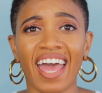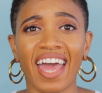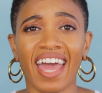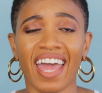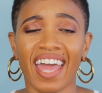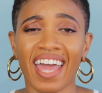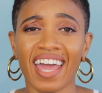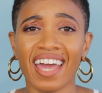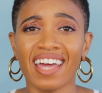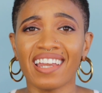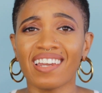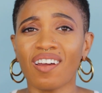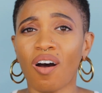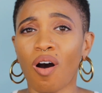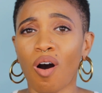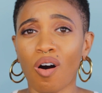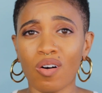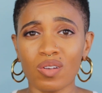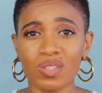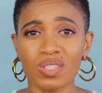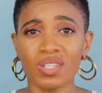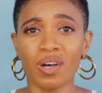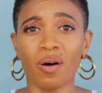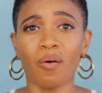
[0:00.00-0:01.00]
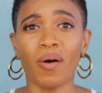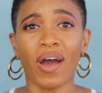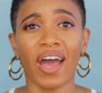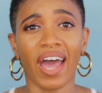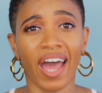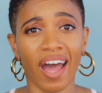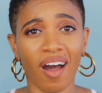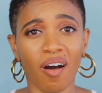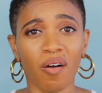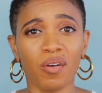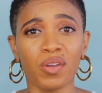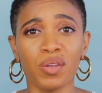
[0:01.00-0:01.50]
and also
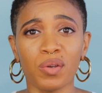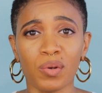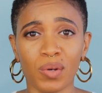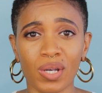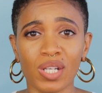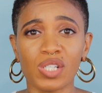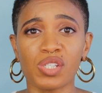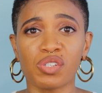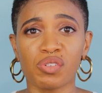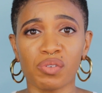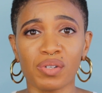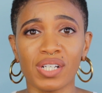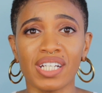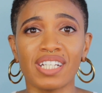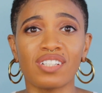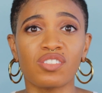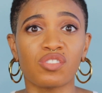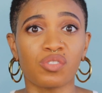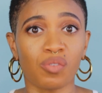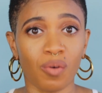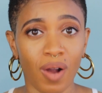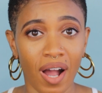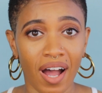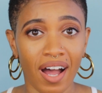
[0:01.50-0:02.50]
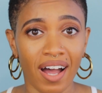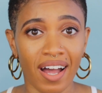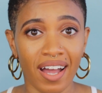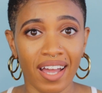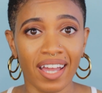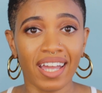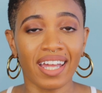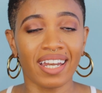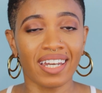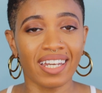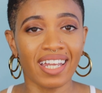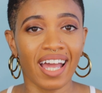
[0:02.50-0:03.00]
how you can treat dry
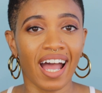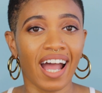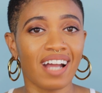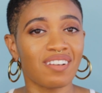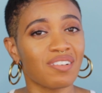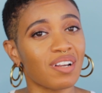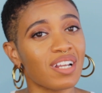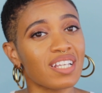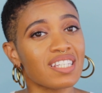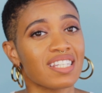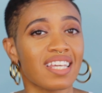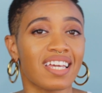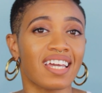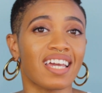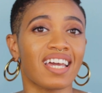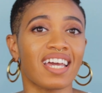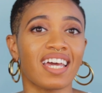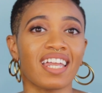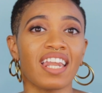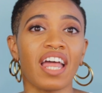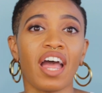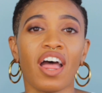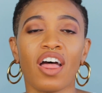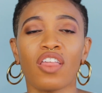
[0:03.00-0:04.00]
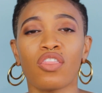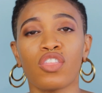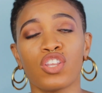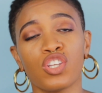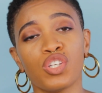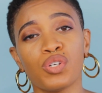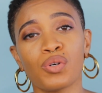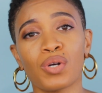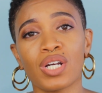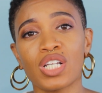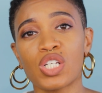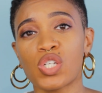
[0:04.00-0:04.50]
and dehydrated skin,
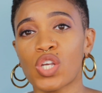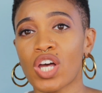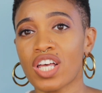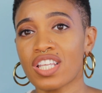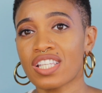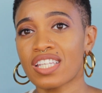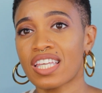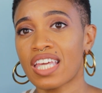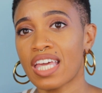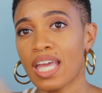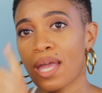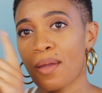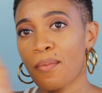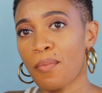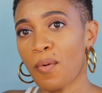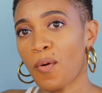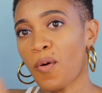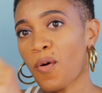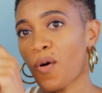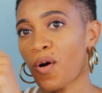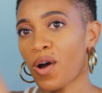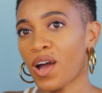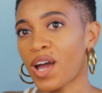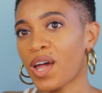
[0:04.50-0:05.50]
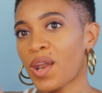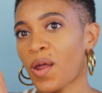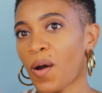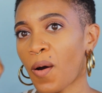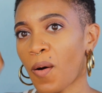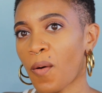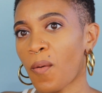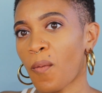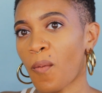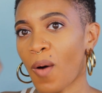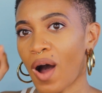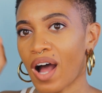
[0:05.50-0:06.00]
then you can just keep on
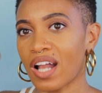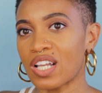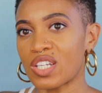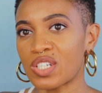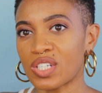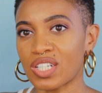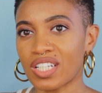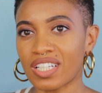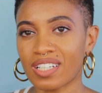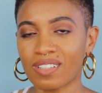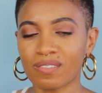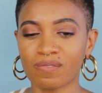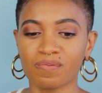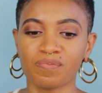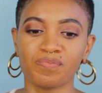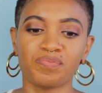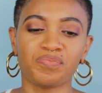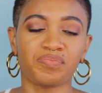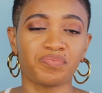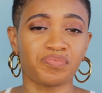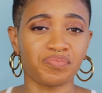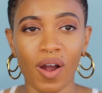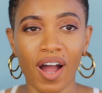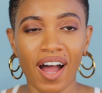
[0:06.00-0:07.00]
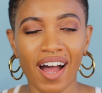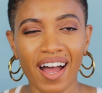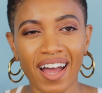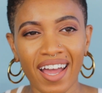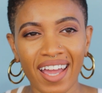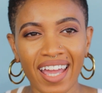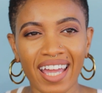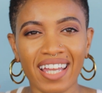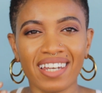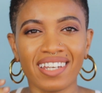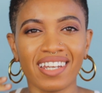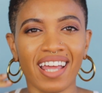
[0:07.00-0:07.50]
watching.
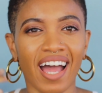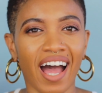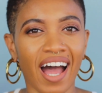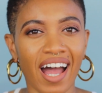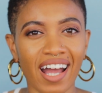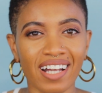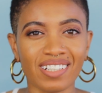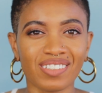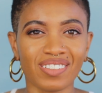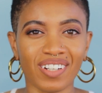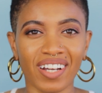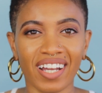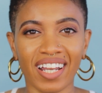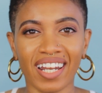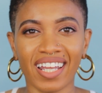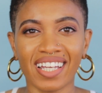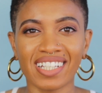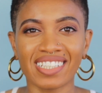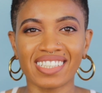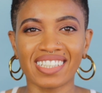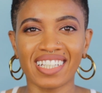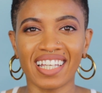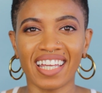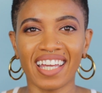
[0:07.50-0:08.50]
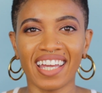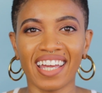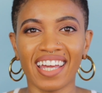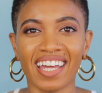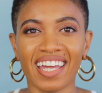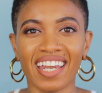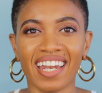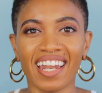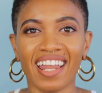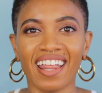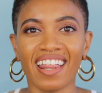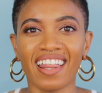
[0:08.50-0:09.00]
Dry and dehydrated
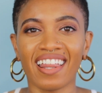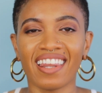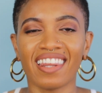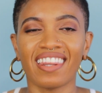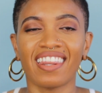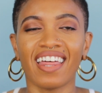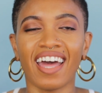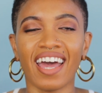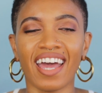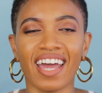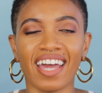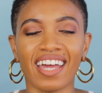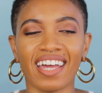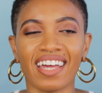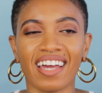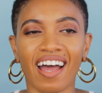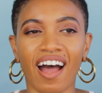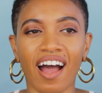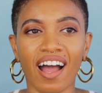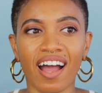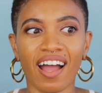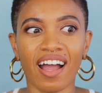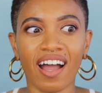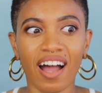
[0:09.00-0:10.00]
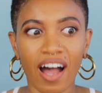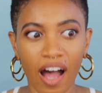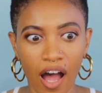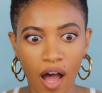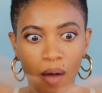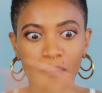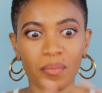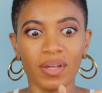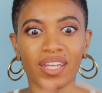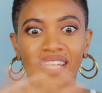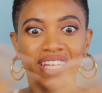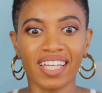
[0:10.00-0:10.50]
skin, that
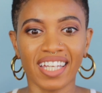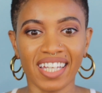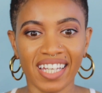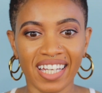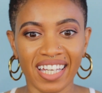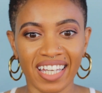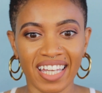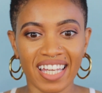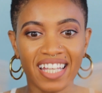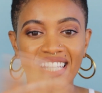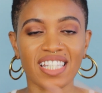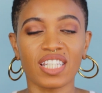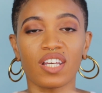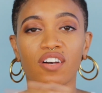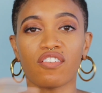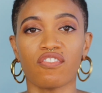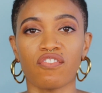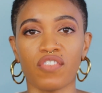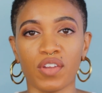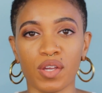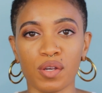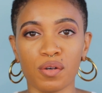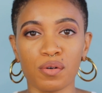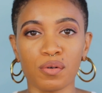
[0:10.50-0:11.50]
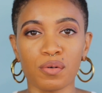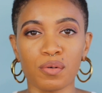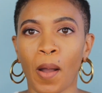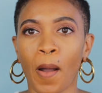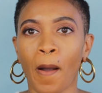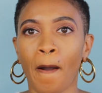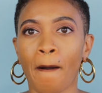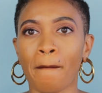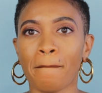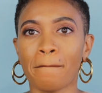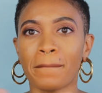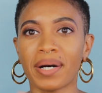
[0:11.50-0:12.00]
commonly gets confused,
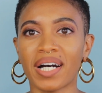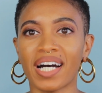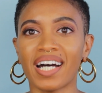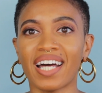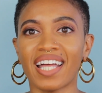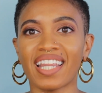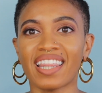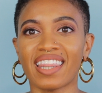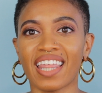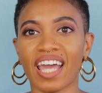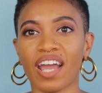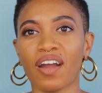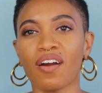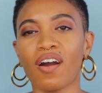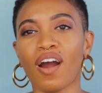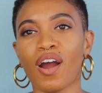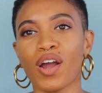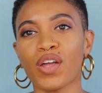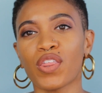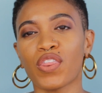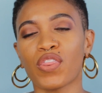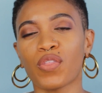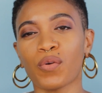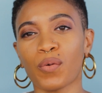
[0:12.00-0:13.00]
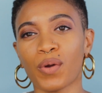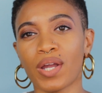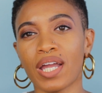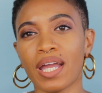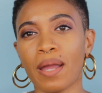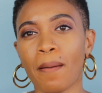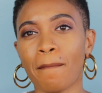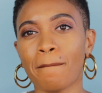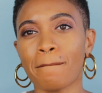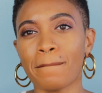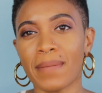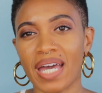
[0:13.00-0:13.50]
but there are
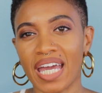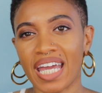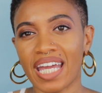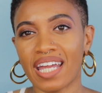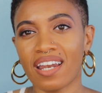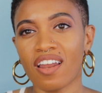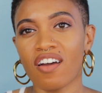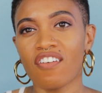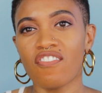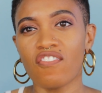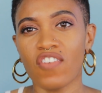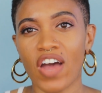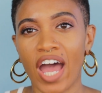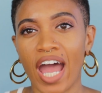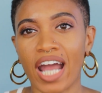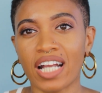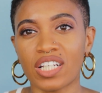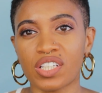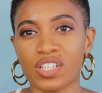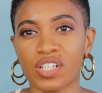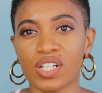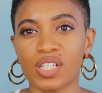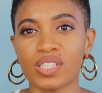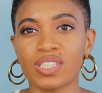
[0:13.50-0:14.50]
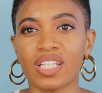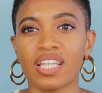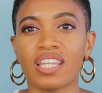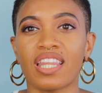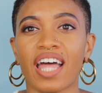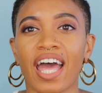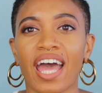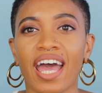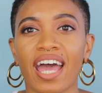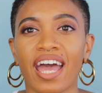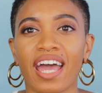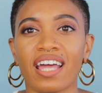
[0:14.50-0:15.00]
three main factors
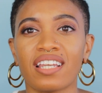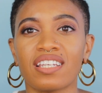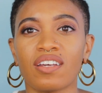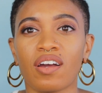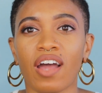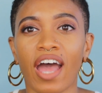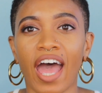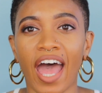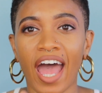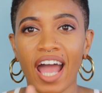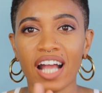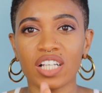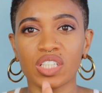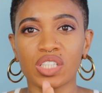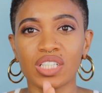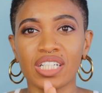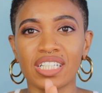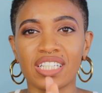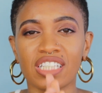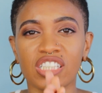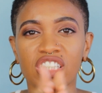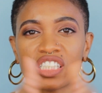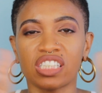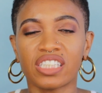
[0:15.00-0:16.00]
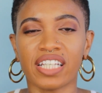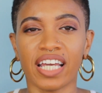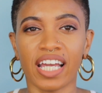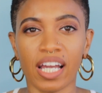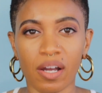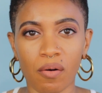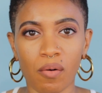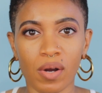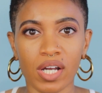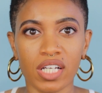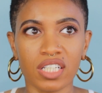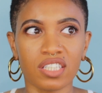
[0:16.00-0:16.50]
that actually
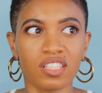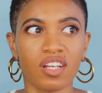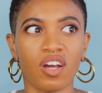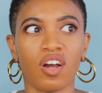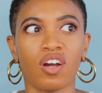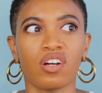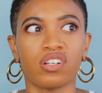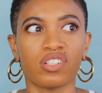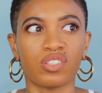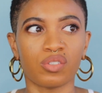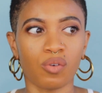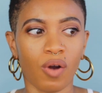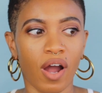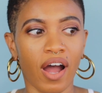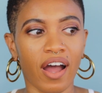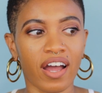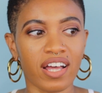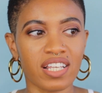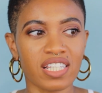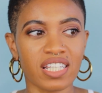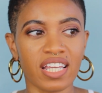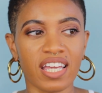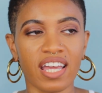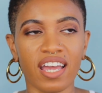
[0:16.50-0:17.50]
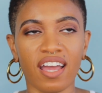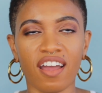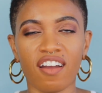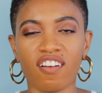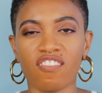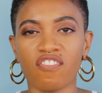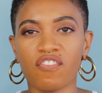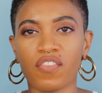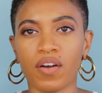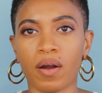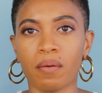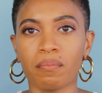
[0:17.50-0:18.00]
distinguish dry
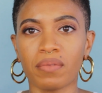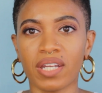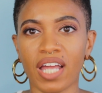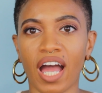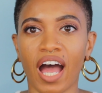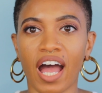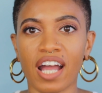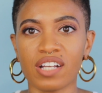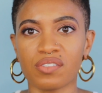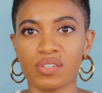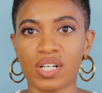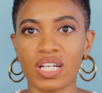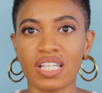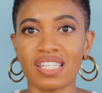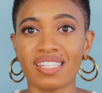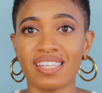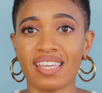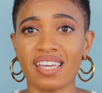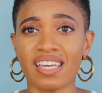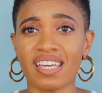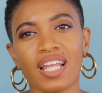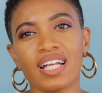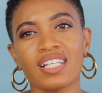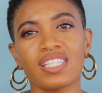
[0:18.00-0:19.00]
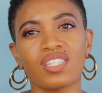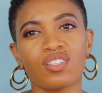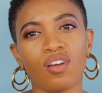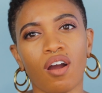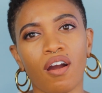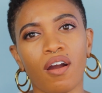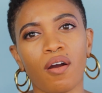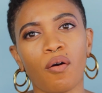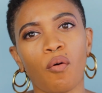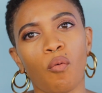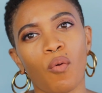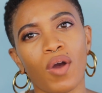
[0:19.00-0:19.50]
skin from dehydrated skin. Let's
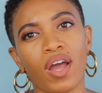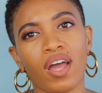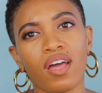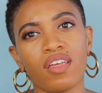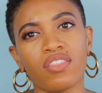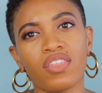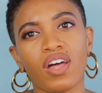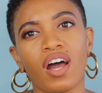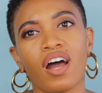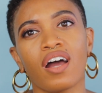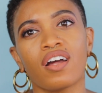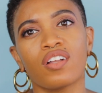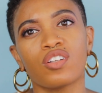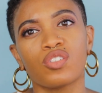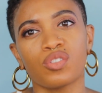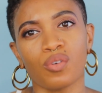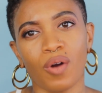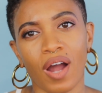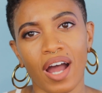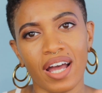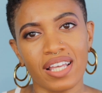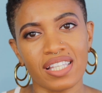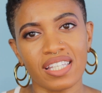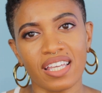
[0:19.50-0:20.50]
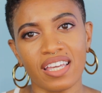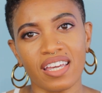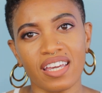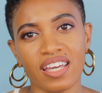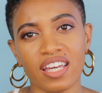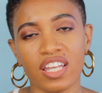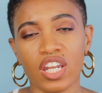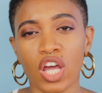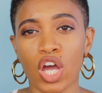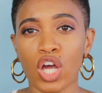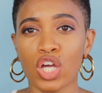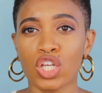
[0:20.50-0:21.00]
start with dry
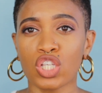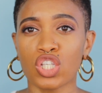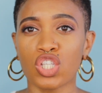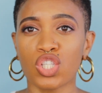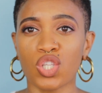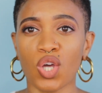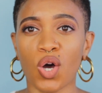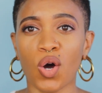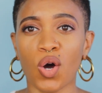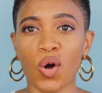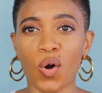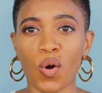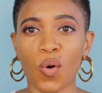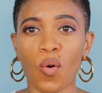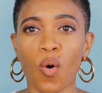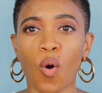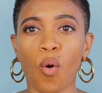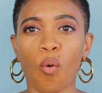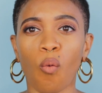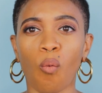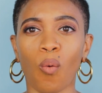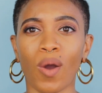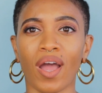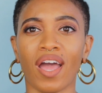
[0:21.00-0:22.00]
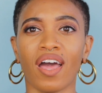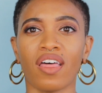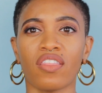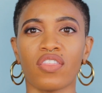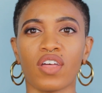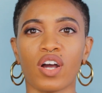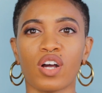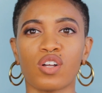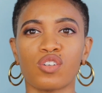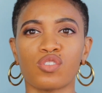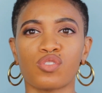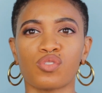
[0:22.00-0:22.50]
skin. So
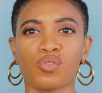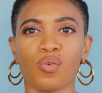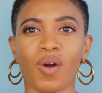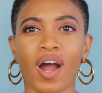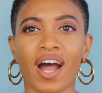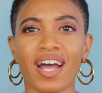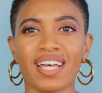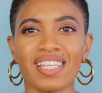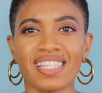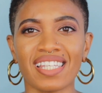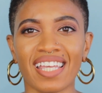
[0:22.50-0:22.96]
with dry